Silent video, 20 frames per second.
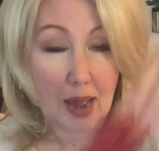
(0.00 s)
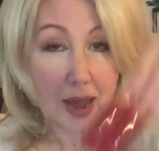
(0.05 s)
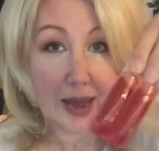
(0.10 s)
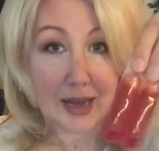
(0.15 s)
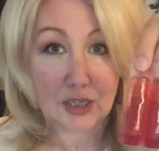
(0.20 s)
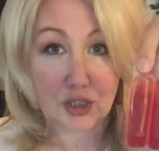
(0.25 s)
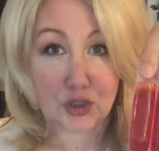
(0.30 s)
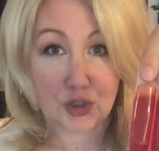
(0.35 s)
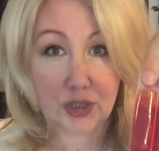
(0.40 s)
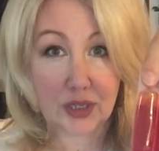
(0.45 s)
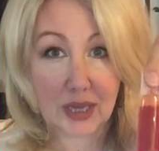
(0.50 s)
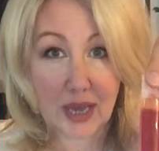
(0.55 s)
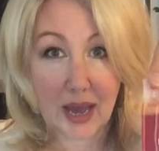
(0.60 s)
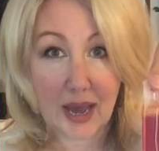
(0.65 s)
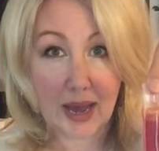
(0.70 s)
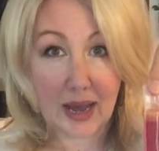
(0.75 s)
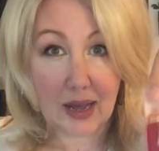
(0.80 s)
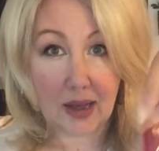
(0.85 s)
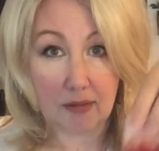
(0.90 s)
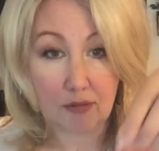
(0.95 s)
actually
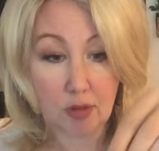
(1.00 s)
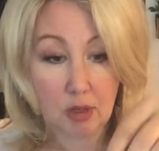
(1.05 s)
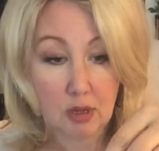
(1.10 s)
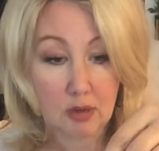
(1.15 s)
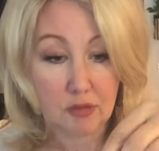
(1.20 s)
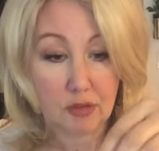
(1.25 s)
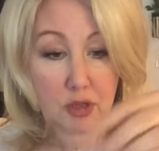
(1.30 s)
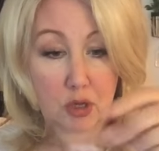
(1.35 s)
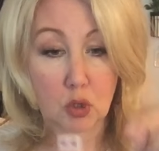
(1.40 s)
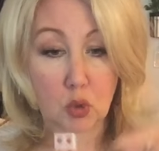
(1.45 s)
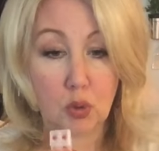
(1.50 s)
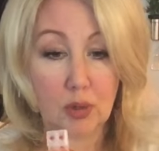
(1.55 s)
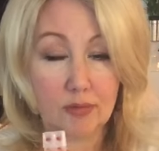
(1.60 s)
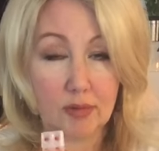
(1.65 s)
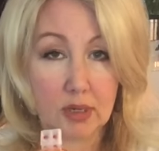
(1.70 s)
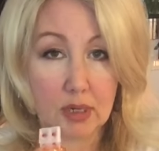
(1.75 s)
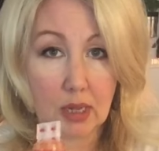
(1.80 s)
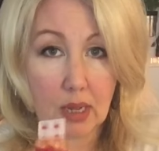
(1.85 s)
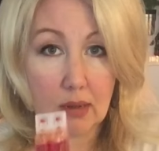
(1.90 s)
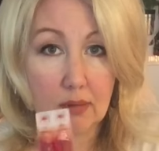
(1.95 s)
have the
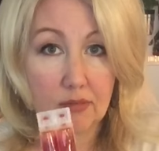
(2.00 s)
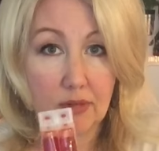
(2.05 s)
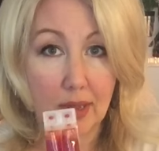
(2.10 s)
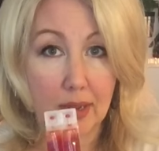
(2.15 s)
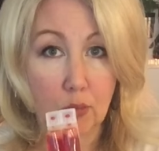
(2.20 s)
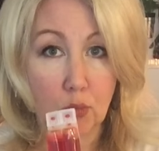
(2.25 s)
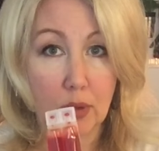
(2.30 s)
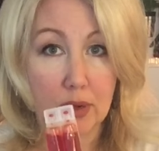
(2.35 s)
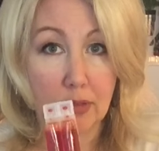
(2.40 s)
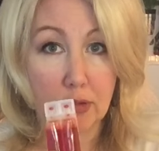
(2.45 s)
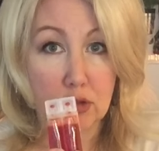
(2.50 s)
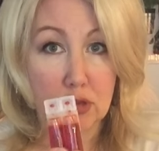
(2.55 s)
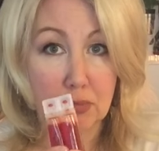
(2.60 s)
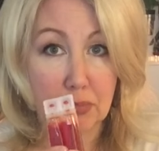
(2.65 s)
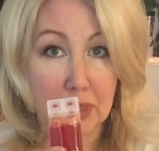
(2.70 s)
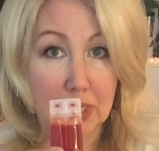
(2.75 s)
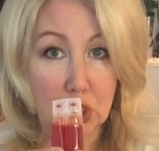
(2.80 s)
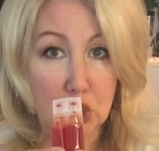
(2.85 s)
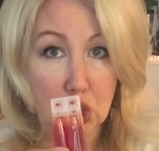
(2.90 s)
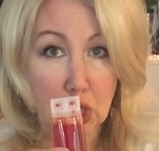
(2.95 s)
equivalent of like one of those
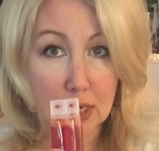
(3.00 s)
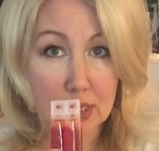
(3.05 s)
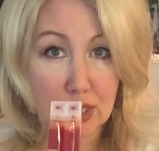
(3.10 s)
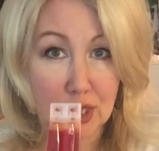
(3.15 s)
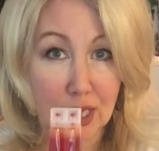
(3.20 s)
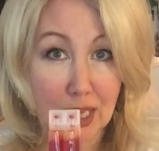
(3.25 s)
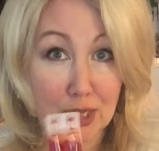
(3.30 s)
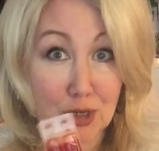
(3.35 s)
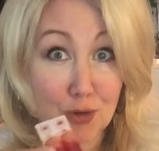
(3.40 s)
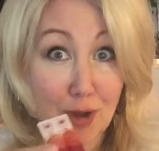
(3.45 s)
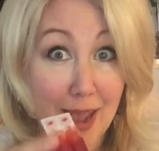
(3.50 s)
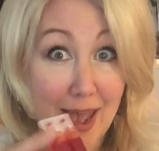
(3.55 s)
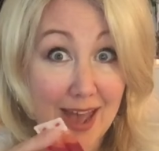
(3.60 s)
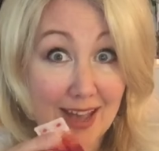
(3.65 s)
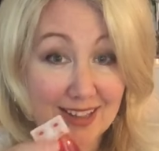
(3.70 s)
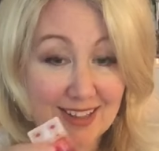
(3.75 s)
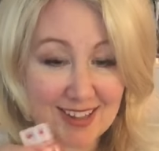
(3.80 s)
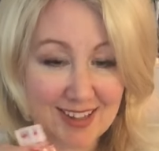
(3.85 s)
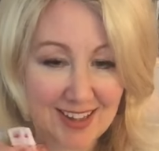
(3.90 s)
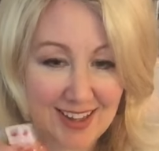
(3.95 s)
B shots you get in your
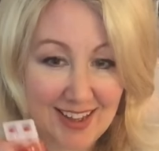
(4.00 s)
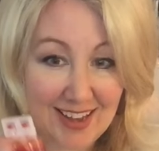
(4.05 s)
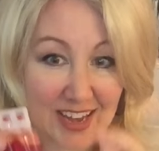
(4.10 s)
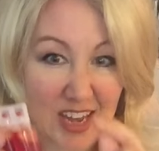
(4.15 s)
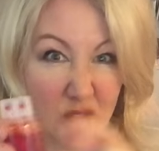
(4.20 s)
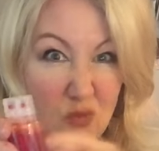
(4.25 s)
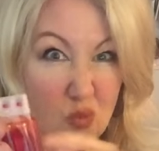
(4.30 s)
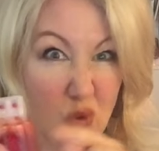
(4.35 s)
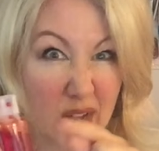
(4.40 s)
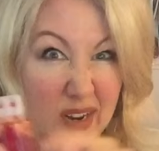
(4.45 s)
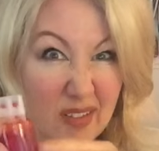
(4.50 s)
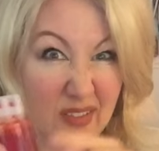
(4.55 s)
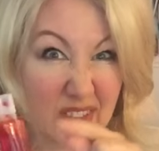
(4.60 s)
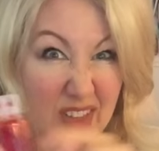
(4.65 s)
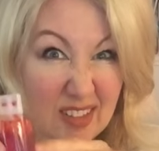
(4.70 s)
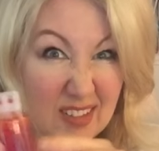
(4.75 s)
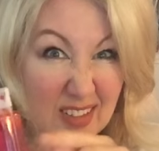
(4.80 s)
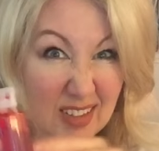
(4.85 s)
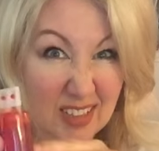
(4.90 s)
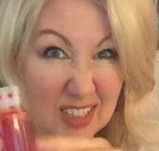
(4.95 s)
ass in one of
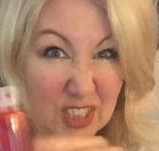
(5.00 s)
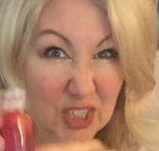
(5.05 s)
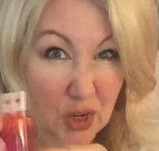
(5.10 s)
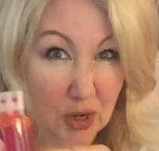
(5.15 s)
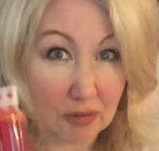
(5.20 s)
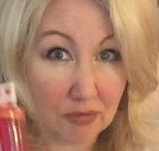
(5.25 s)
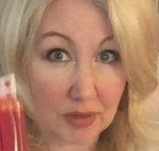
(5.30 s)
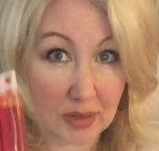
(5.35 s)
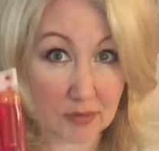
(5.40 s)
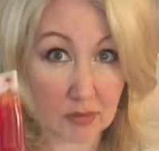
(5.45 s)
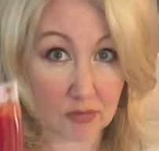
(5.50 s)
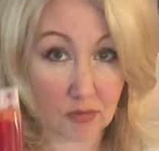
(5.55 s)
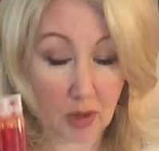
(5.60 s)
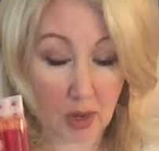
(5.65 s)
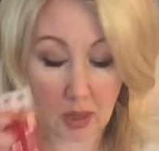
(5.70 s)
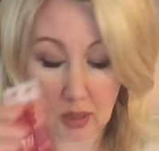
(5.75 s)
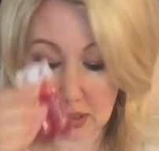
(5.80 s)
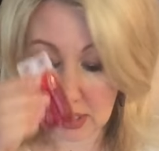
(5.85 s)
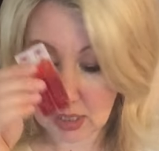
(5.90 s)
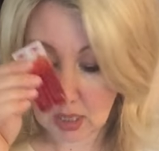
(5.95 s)
these little cherry flavored
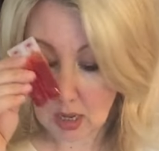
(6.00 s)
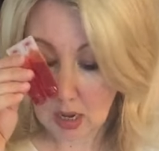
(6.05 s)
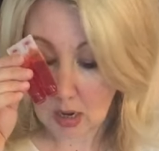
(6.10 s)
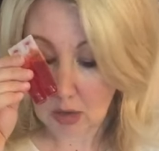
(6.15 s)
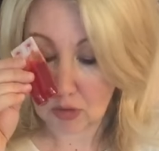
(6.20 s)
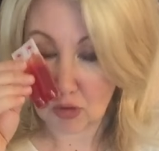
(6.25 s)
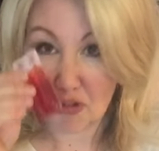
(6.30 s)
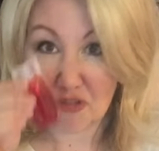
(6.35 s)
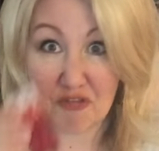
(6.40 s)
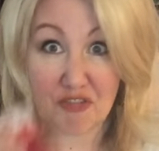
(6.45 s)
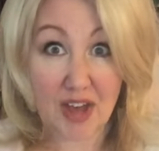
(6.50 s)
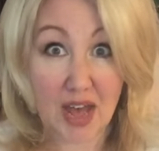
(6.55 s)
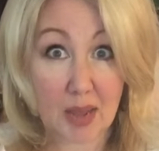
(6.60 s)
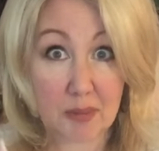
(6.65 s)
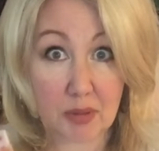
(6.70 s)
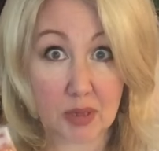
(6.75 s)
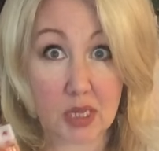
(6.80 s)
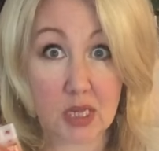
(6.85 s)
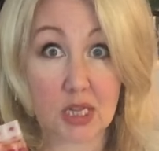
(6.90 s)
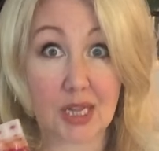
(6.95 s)
vials. They're
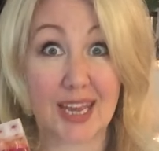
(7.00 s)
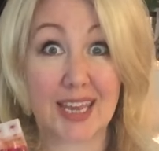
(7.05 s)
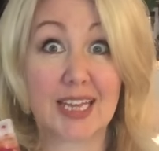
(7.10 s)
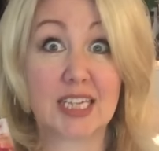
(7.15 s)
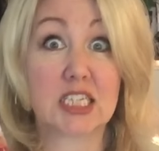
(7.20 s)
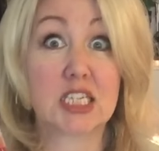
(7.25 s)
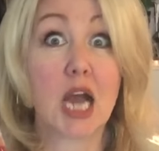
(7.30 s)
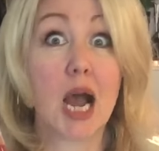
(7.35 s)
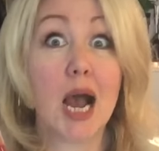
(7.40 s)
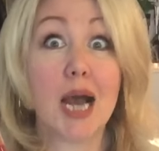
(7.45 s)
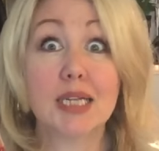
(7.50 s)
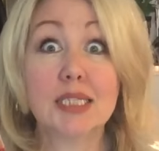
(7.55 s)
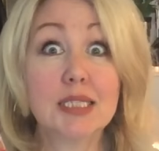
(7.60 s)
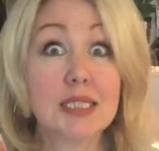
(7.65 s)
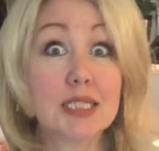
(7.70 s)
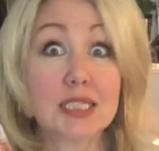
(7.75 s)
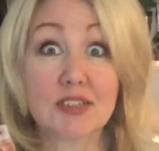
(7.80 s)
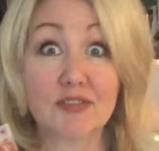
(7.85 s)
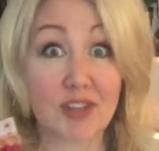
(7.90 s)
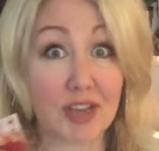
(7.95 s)
fabulous. I get
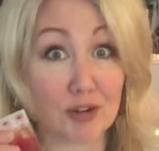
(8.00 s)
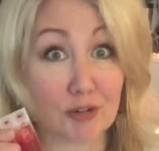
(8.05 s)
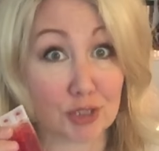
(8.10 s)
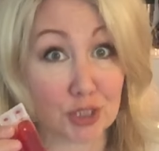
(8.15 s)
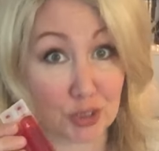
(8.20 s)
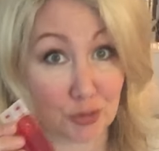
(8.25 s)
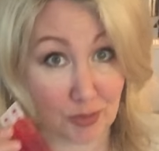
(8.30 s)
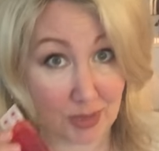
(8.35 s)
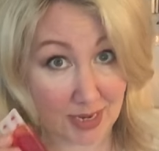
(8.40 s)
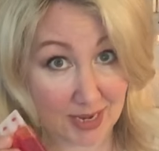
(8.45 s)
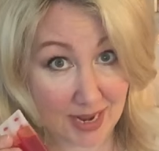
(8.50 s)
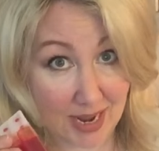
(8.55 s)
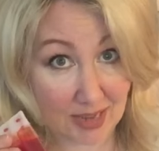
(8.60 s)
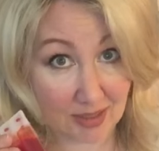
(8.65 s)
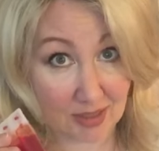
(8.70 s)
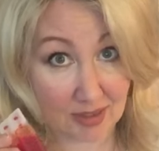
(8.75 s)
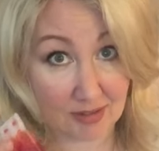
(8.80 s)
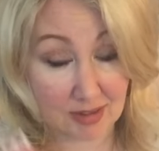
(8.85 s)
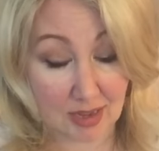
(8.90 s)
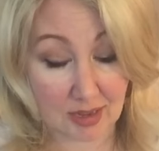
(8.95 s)
tons of energy when I
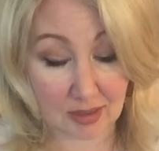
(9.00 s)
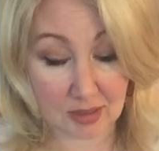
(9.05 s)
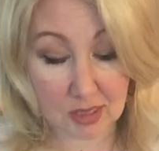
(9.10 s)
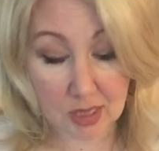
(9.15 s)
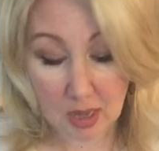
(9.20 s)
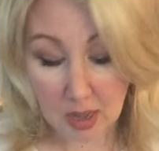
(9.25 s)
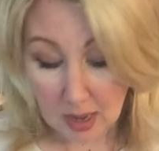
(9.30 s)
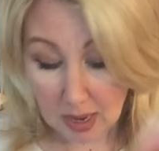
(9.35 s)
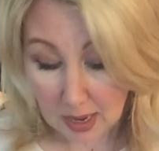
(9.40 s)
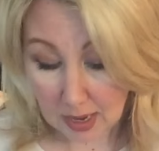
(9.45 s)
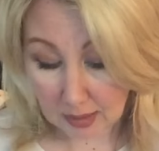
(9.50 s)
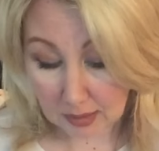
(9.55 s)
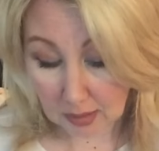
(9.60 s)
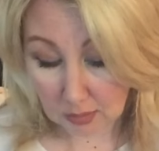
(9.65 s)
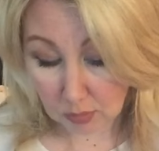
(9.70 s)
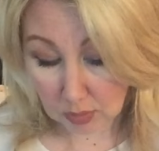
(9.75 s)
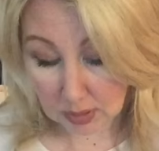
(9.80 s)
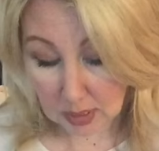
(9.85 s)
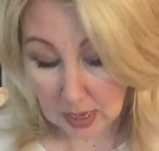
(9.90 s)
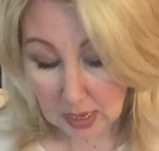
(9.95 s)
take these things and
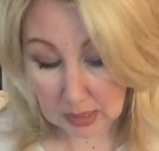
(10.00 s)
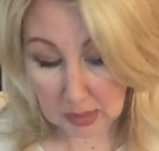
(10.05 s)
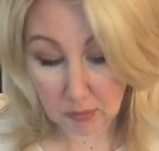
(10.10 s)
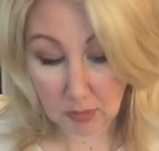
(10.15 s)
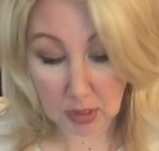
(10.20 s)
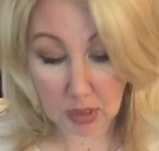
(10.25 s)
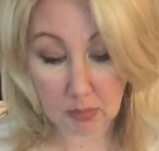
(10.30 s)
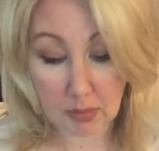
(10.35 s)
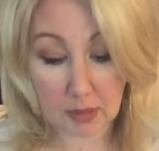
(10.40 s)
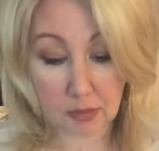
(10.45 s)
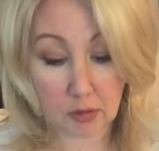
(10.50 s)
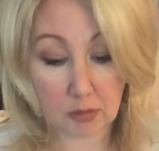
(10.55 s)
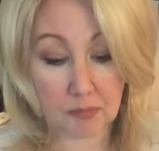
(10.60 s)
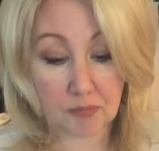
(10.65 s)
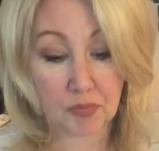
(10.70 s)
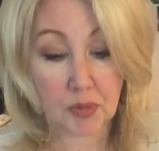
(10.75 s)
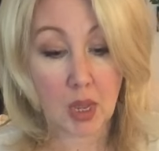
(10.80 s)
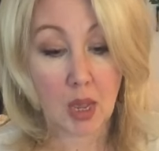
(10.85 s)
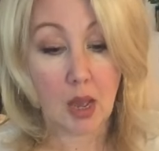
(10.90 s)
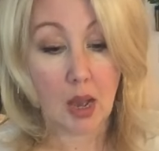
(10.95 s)
I really highly recommend
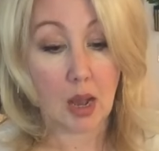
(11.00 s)
them.